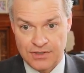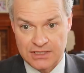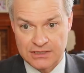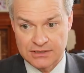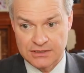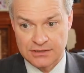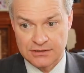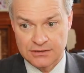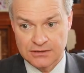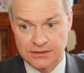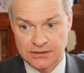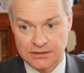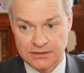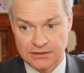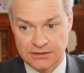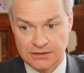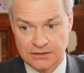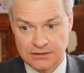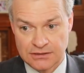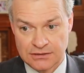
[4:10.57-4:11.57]

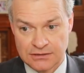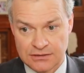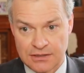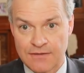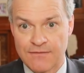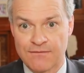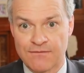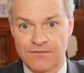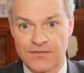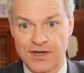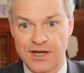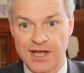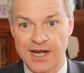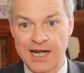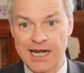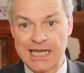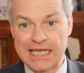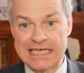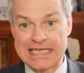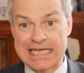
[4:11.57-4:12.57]
Frazzles.
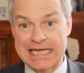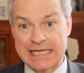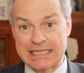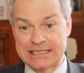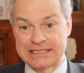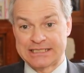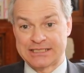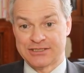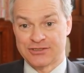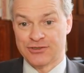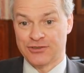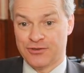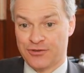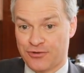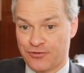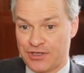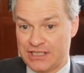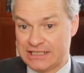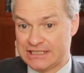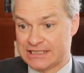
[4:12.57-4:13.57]
Finally, yes.
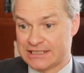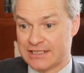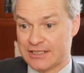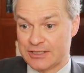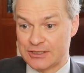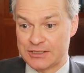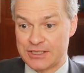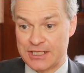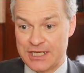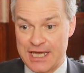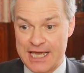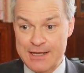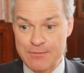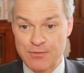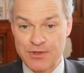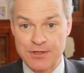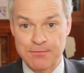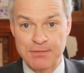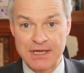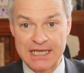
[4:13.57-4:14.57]
Great start to the
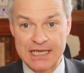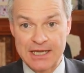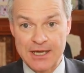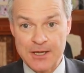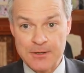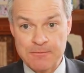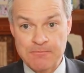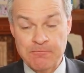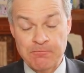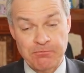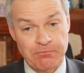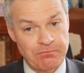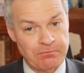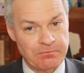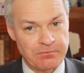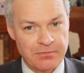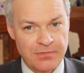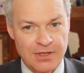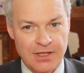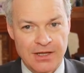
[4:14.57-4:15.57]
game with a bingo.
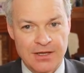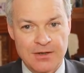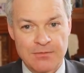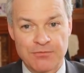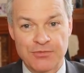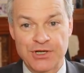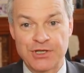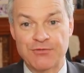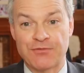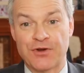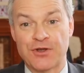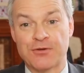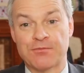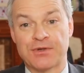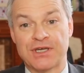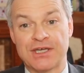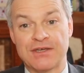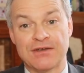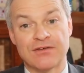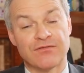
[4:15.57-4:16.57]
Pretty
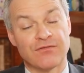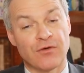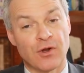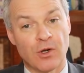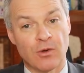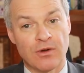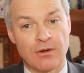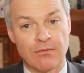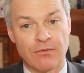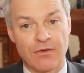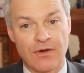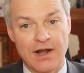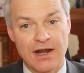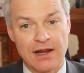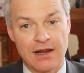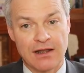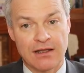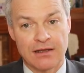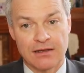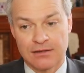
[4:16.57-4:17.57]
ropey follow-up
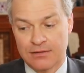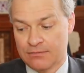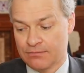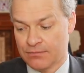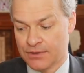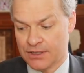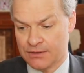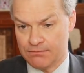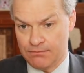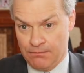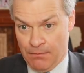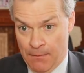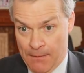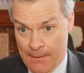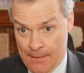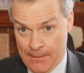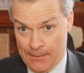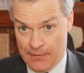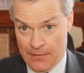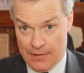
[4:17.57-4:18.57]
rack, but
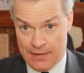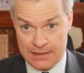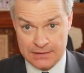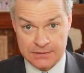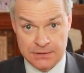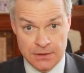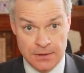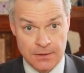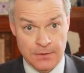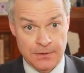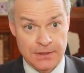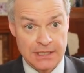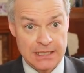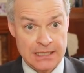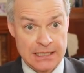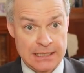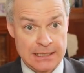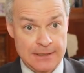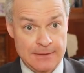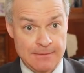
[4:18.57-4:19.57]
that's
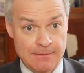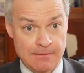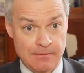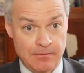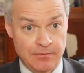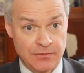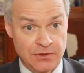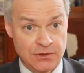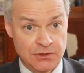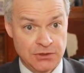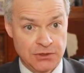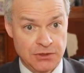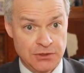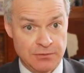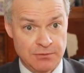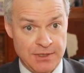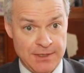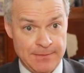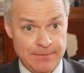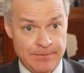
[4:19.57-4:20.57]
okay.
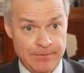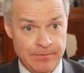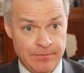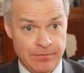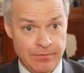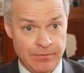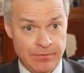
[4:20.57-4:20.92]
Excuse me.